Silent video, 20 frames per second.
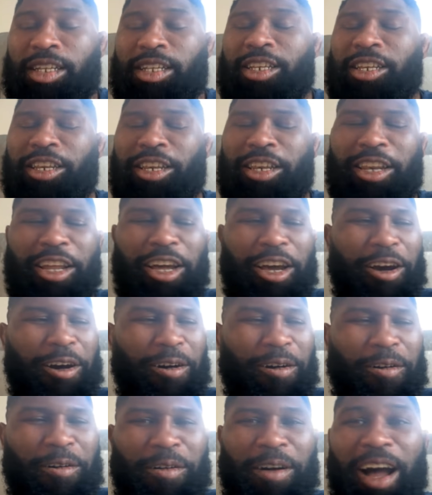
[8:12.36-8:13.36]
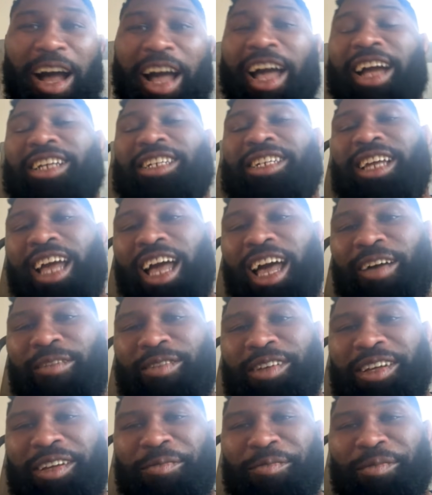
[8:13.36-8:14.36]
No, I actually
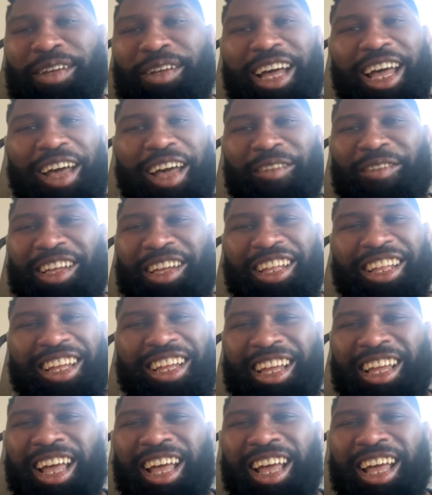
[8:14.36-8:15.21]
have it, but I haven't.